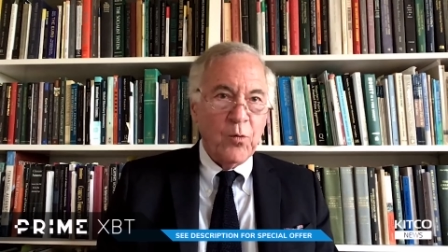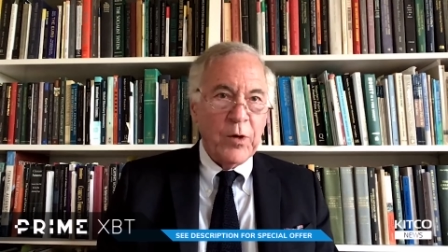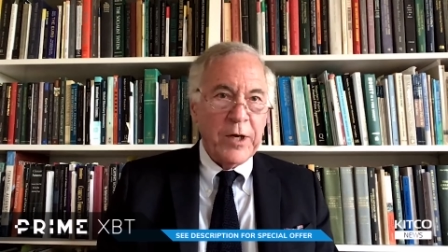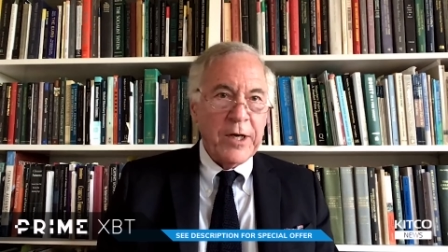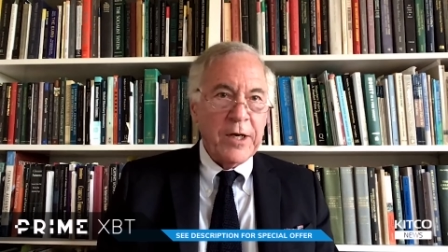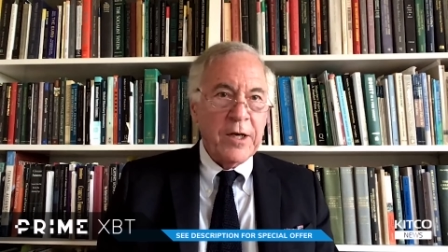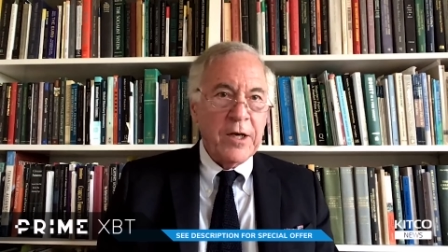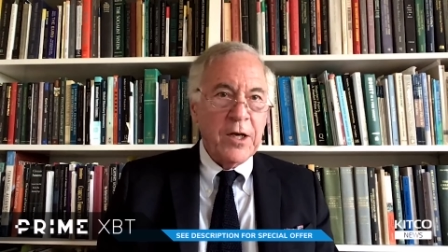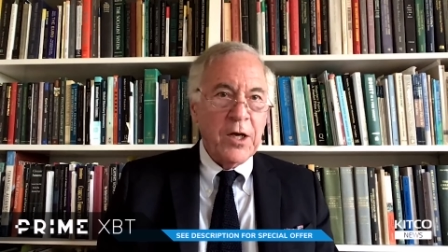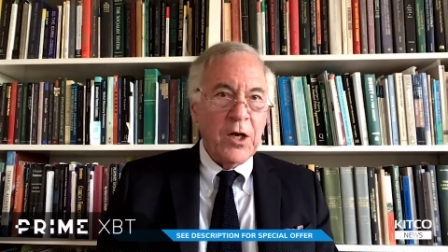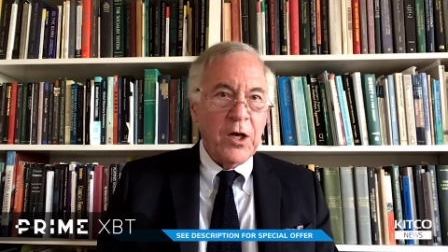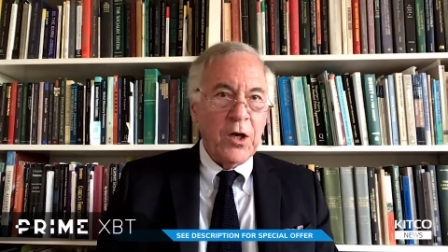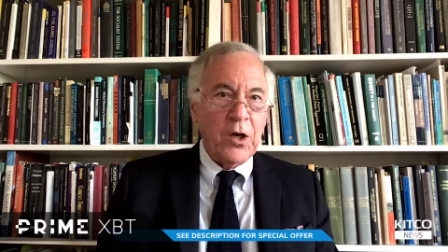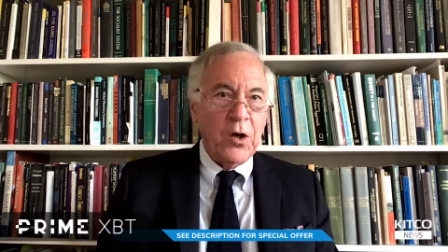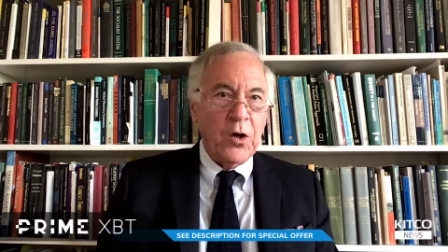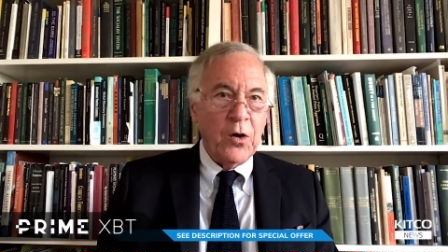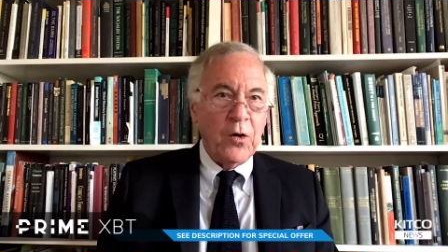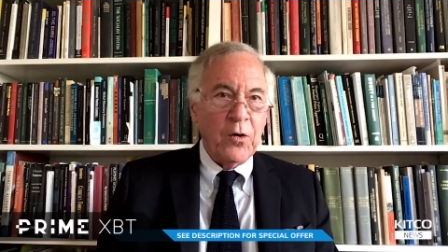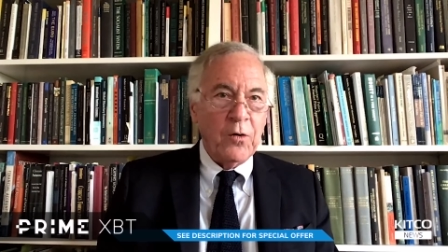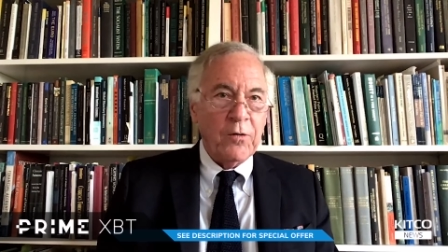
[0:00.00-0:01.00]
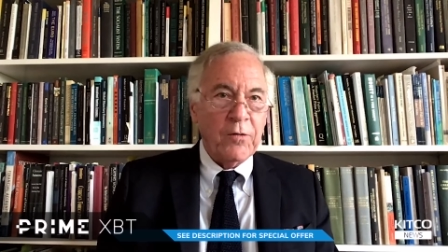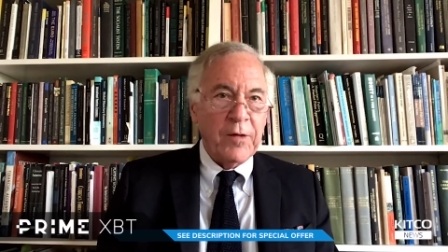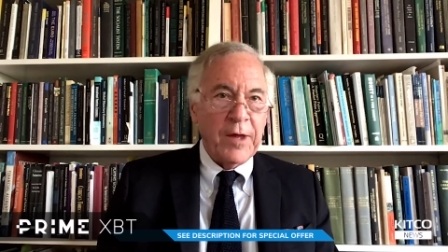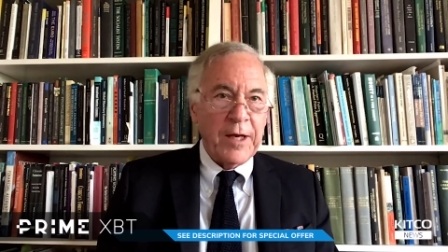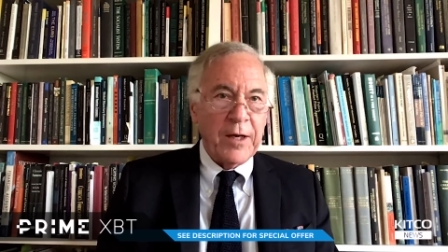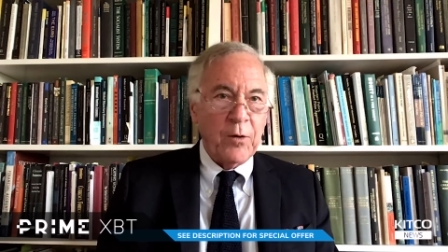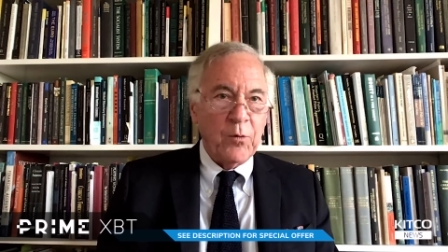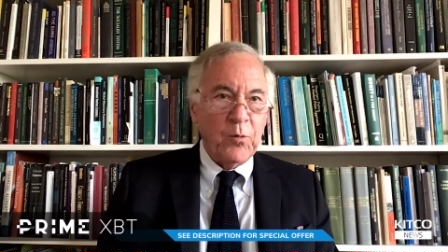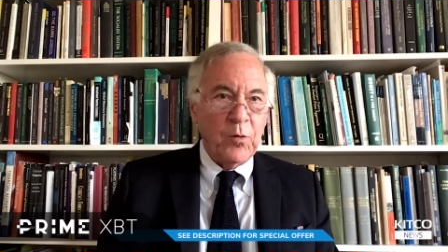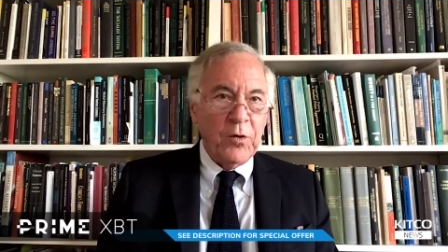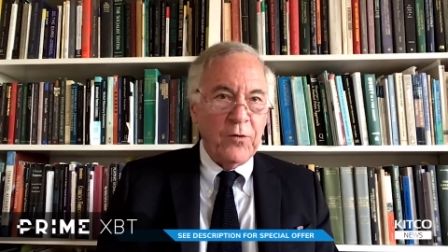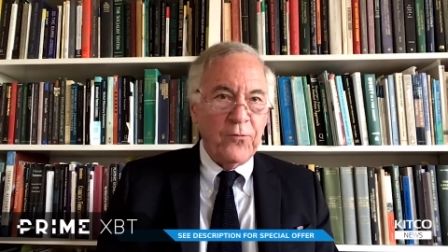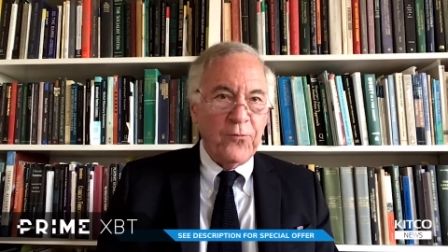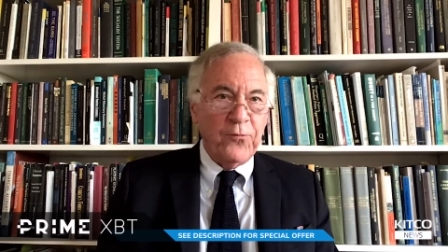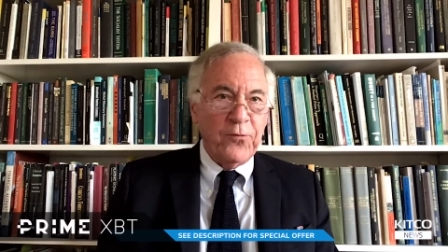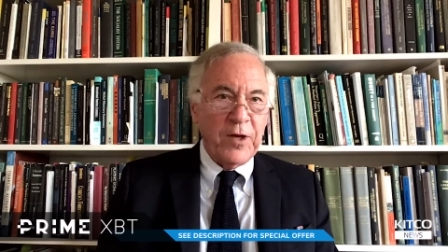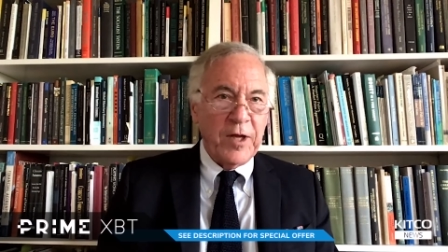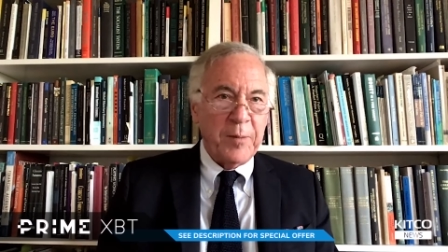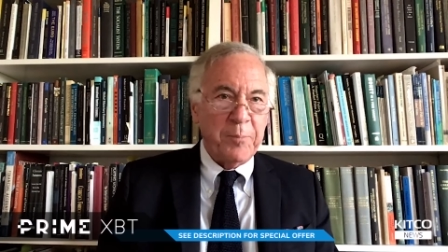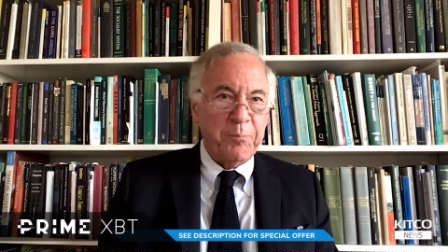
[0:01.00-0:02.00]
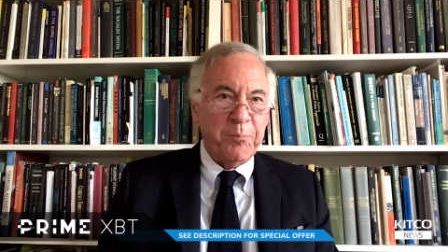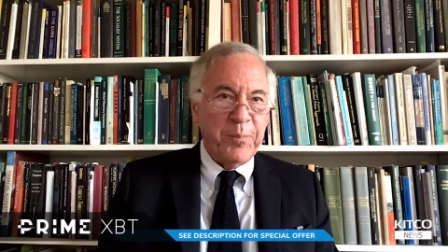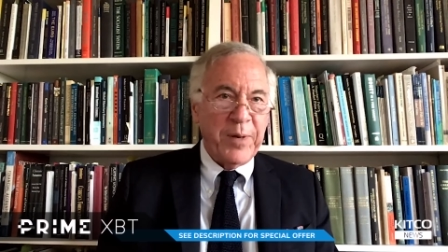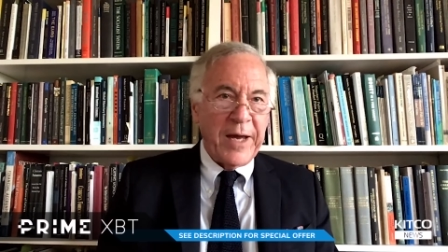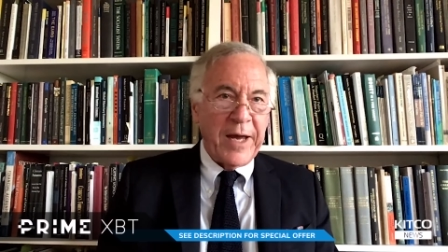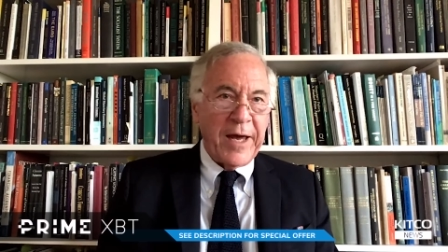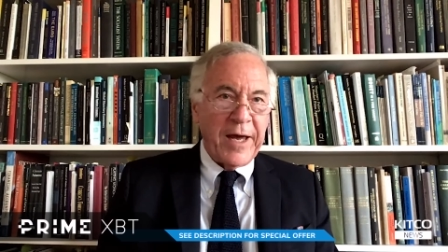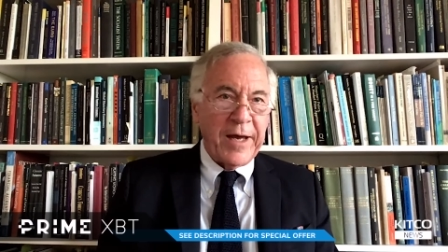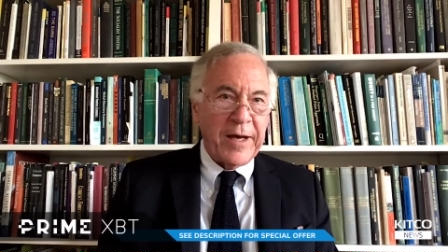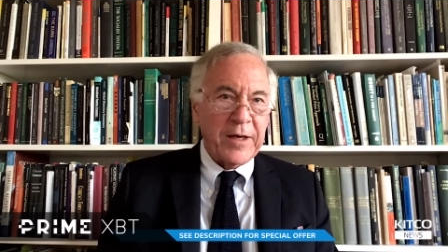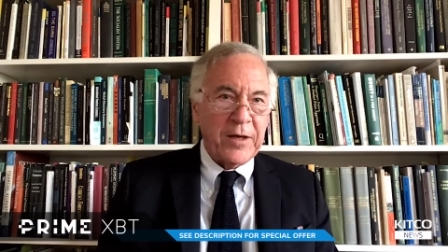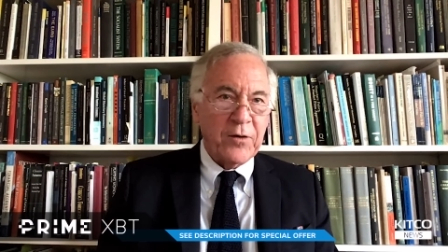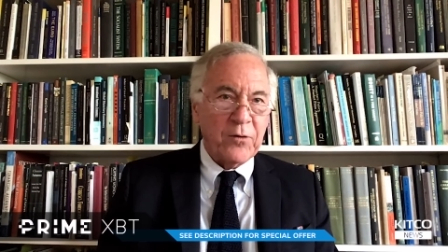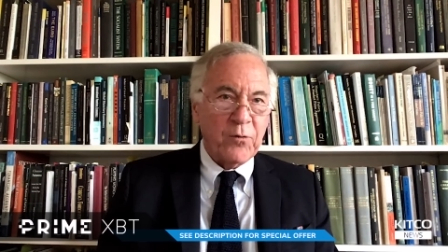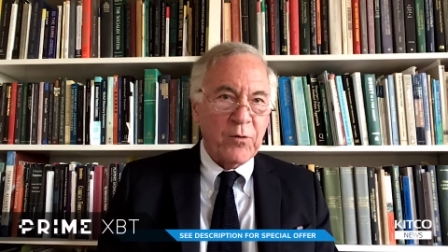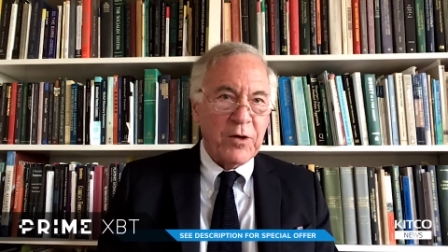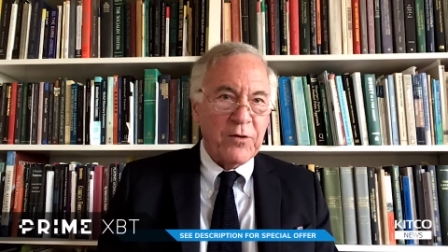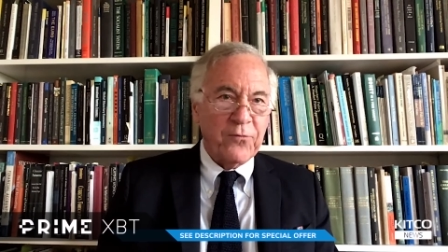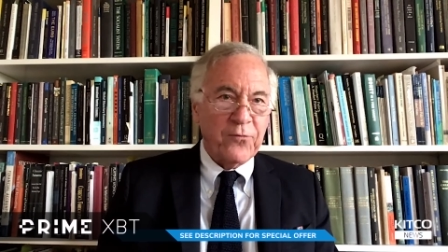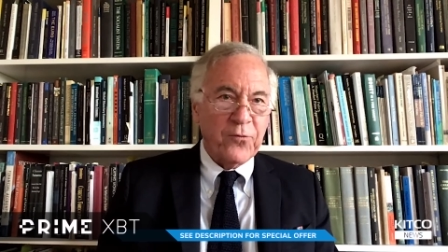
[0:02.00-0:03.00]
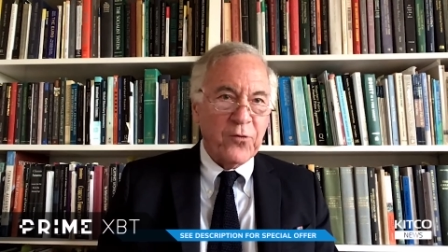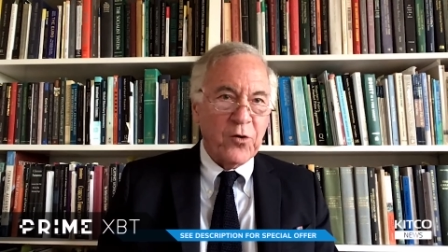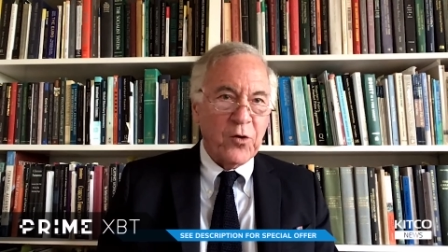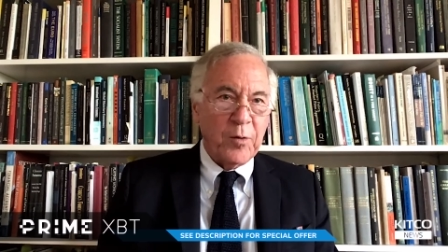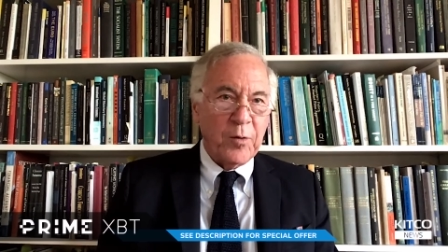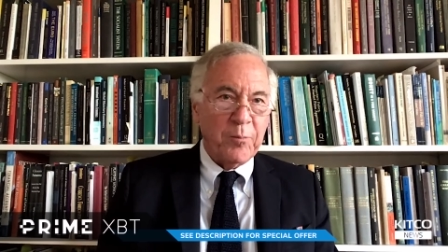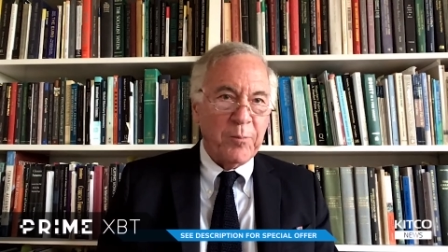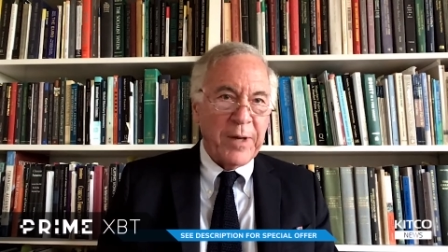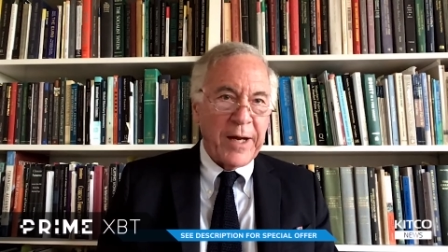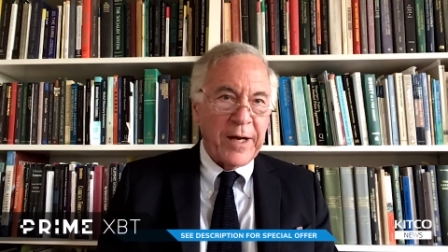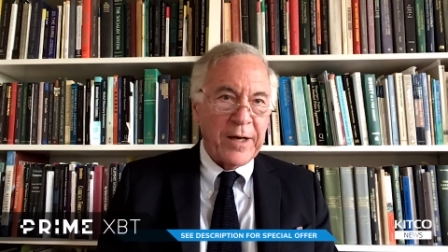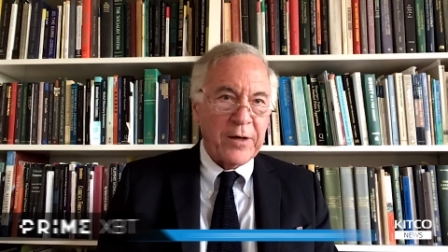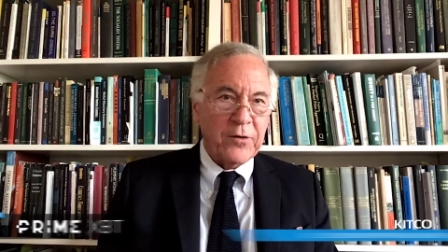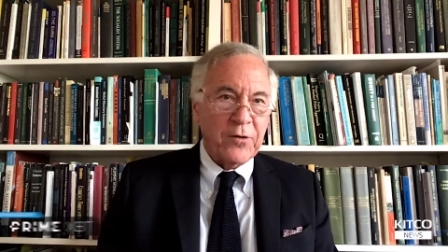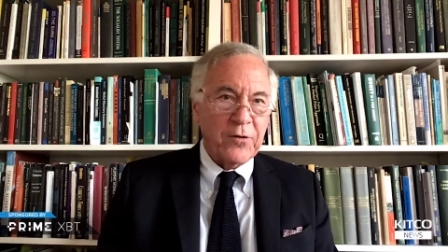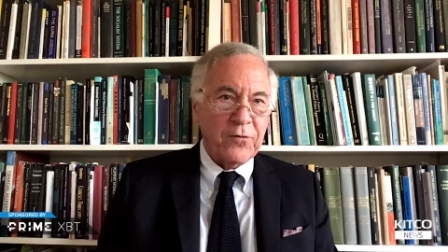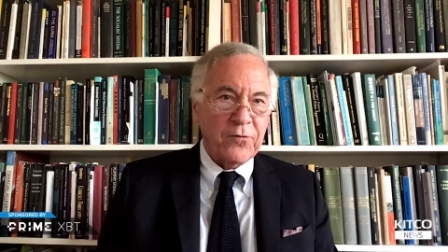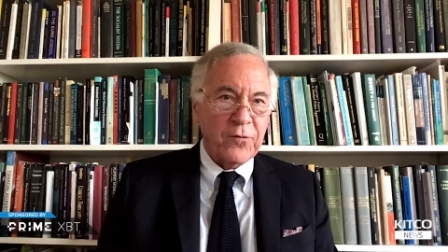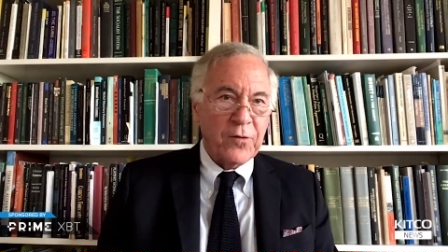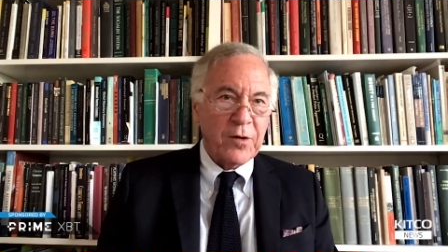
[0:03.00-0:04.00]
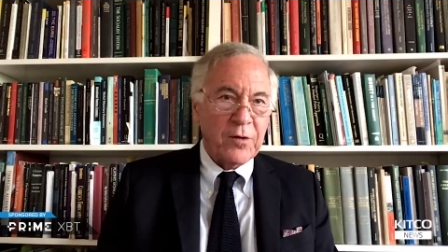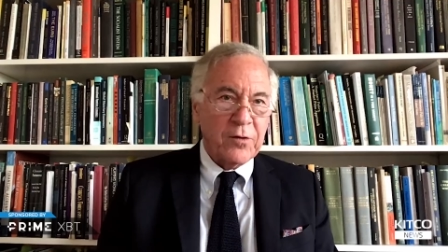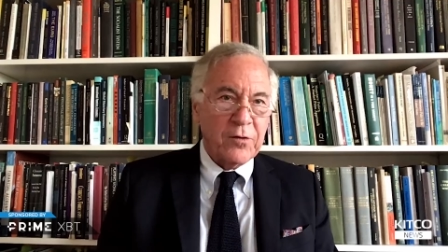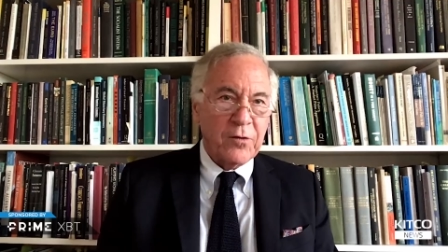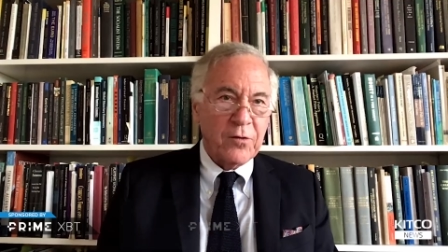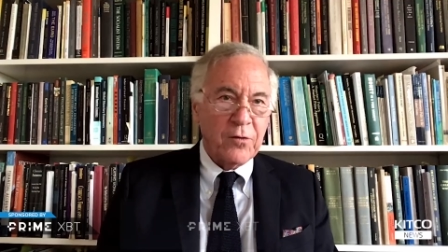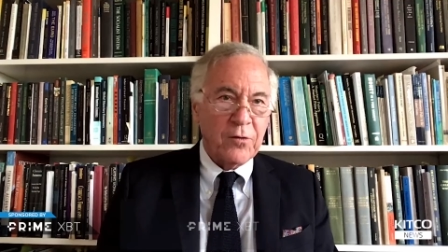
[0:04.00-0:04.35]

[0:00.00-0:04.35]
we know that it will flip back and revert back to